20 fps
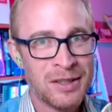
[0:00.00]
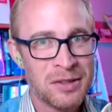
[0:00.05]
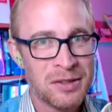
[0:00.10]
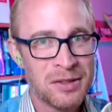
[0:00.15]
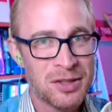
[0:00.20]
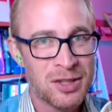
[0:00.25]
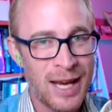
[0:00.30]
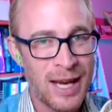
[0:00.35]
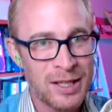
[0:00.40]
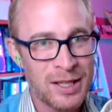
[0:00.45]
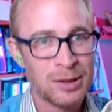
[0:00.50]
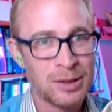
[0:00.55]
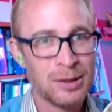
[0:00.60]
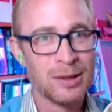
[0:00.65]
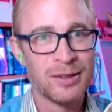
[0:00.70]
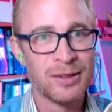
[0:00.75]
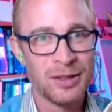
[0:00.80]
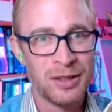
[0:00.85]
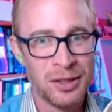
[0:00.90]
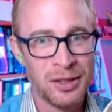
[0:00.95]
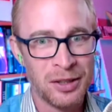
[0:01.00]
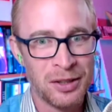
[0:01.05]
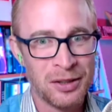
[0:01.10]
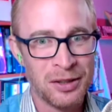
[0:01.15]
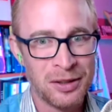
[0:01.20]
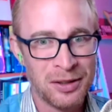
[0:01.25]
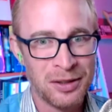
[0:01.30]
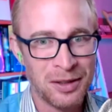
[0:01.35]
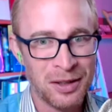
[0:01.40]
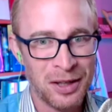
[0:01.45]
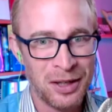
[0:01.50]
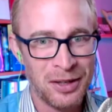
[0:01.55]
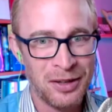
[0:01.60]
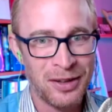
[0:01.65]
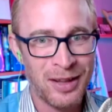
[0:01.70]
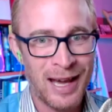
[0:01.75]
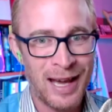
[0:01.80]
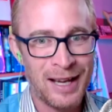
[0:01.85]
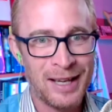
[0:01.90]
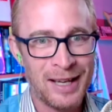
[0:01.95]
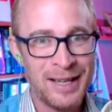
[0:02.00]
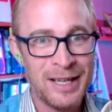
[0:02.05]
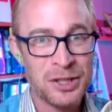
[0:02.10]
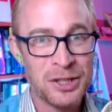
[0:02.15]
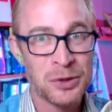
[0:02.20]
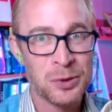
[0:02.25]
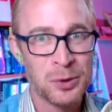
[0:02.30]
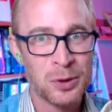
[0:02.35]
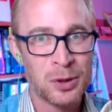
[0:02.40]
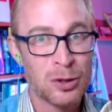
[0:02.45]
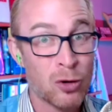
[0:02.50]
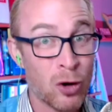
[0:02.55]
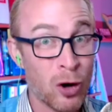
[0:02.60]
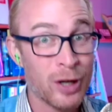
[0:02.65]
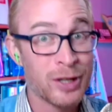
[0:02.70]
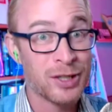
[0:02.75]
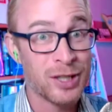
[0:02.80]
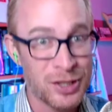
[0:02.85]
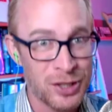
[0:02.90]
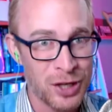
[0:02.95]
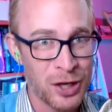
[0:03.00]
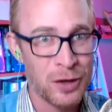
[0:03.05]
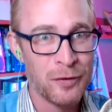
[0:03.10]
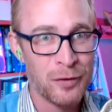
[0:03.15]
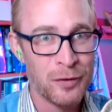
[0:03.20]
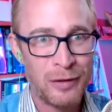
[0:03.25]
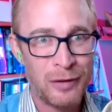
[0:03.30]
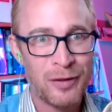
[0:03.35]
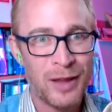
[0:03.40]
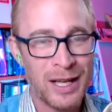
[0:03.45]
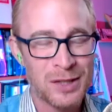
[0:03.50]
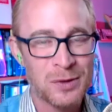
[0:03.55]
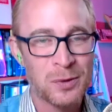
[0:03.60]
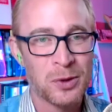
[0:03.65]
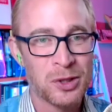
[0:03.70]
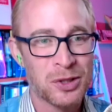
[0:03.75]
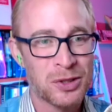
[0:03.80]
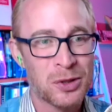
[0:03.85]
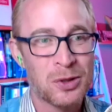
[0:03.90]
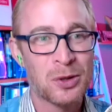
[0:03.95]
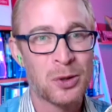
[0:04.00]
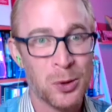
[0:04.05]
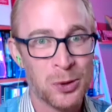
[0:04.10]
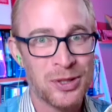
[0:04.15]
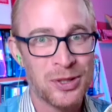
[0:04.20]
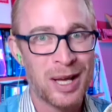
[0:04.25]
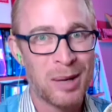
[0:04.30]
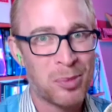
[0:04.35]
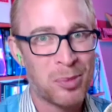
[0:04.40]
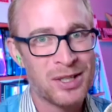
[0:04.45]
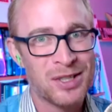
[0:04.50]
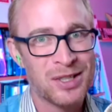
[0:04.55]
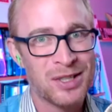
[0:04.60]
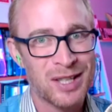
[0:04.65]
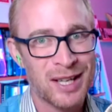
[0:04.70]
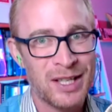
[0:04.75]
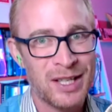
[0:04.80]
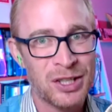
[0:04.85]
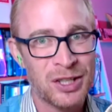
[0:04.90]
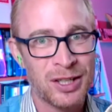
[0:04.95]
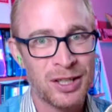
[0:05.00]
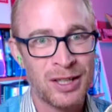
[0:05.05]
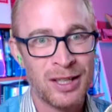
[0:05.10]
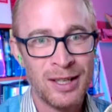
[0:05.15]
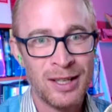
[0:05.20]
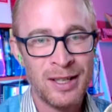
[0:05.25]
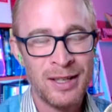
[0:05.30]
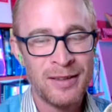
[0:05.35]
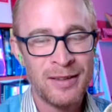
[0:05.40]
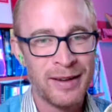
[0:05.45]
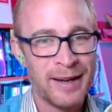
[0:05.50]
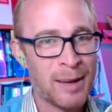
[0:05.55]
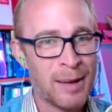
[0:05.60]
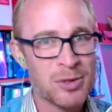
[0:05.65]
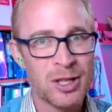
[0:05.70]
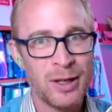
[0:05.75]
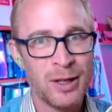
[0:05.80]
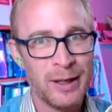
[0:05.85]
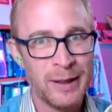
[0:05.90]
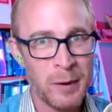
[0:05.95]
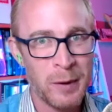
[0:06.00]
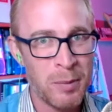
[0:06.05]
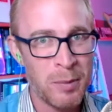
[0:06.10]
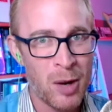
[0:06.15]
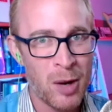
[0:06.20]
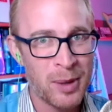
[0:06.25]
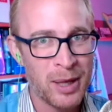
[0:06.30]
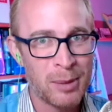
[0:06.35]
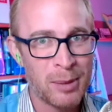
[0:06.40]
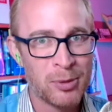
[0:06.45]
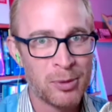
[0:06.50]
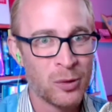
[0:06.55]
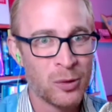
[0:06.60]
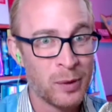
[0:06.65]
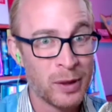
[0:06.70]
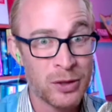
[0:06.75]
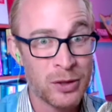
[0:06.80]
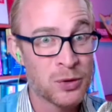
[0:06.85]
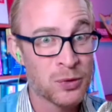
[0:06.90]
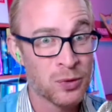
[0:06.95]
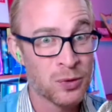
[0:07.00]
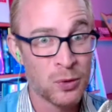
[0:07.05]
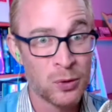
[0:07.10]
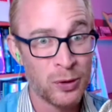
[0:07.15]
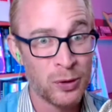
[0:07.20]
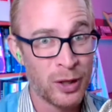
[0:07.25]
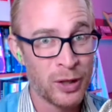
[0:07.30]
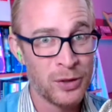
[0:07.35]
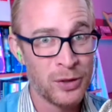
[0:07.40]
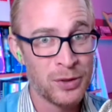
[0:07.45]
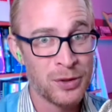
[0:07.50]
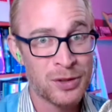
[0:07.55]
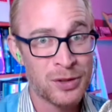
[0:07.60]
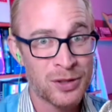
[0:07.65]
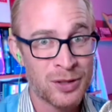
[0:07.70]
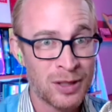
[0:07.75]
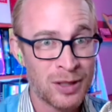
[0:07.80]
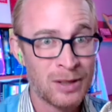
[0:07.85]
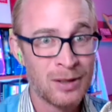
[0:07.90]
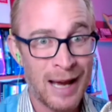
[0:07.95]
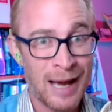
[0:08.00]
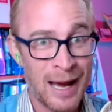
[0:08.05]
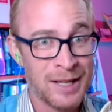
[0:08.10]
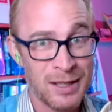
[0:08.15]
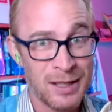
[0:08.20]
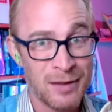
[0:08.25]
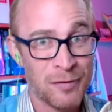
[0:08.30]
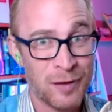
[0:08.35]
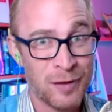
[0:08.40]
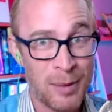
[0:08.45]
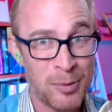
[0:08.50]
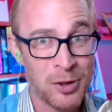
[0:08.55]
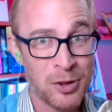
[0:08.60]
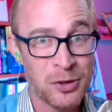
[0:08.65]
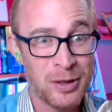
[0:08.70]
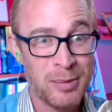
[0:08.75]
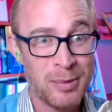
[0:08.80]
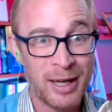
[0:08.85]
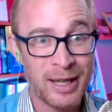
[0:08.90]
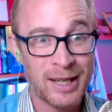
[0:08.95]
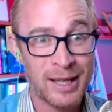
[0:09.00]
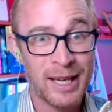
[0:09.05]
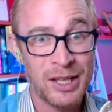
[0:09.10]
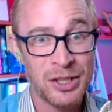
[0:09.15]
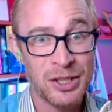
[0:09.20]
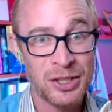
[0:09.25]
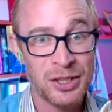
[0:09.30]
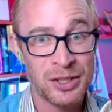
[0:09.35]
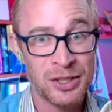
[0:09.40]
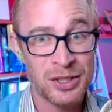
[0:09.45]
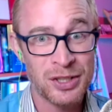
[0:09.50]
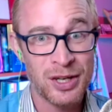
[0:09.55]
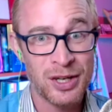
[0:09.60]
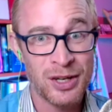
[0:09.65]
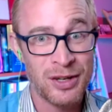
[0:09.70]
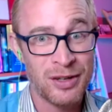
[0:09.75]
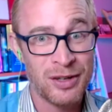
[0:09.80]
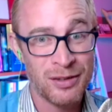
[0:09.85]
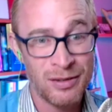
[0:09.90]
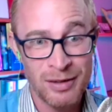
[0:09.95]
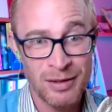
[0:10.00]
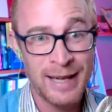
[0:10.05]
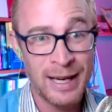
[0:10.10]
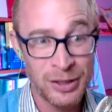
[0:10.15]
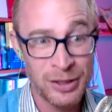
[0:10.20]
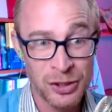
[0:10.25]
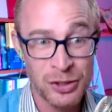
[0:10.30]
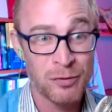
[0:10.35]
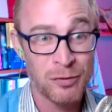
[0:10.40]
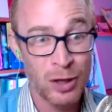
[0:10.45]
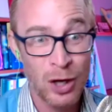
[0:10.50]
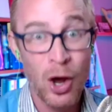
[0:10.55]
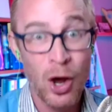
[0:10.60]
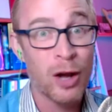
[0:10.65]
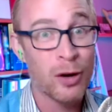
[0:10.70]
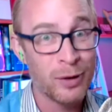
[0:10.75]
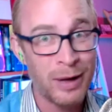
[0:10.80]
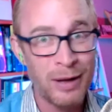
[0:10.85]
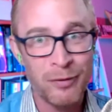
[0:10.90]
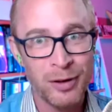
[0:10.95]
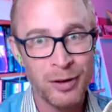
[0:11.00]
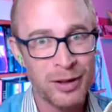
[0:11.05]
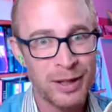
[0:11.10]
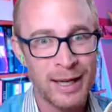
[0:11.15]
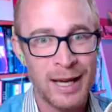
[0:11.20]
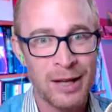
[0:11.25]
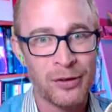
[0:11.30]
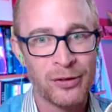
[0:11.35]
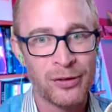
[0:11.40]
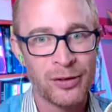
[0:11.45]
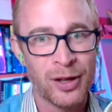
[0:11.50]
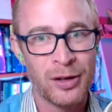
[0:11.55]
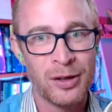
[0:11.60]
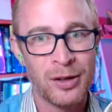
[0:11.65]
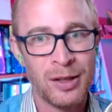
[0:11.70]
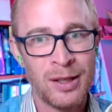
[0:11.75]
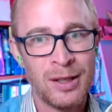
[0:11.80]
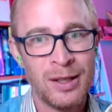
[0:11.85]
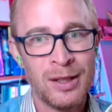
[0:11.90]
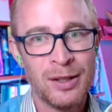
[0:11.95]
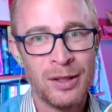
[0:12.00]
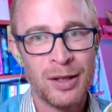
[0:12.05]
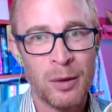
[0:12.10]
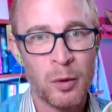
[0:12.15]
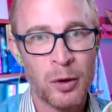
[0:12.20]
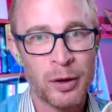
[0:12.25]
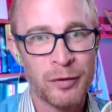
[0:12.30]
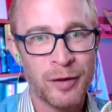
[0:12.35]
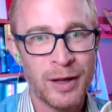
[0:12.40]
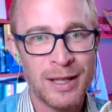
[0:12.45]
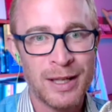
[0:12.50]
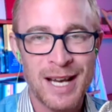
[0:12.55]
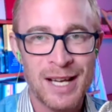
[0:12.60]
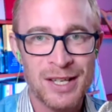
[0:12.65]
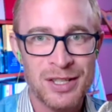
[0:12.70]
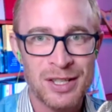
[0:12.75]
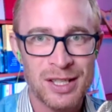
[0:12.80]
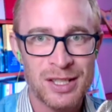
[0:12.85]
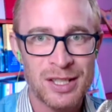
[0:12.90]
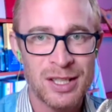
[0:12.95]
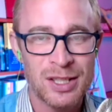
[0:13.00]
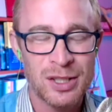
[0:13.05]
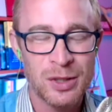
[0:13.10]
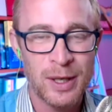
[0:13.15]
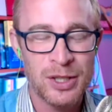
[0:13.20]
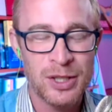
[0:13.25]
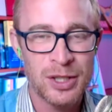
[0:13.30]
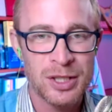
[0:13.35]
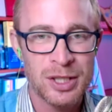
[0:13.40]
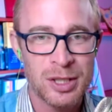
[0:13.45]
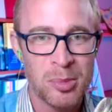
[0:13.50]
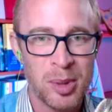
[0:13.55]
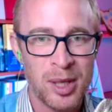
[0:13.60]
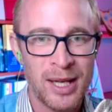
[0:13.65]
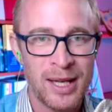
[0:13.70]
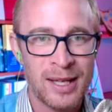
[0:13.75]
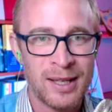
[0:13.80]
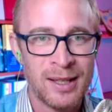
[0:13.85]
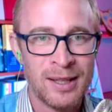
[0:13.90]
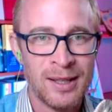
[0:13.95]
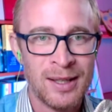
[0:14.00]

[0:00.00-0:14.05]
settled and that initial crisis over, if that's what's caused that presentation, then absolutely we might be able to withdraw those anti-inflammatory medications and just rely on everything else. So, what a fantastic situation to be in.